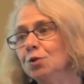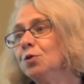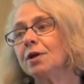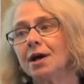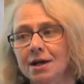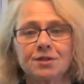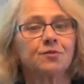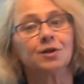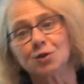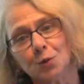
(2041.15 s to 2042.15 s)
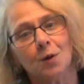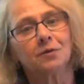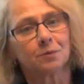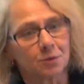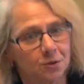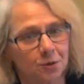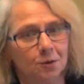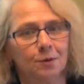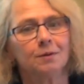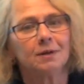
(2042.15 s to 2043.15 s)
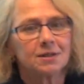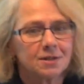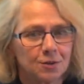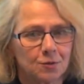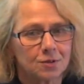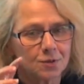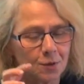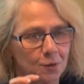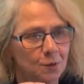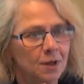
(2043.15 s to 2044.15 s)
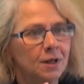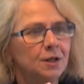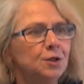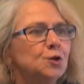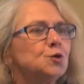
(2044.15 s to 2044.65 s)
do the kinds of things you want them to do, et cetera. So you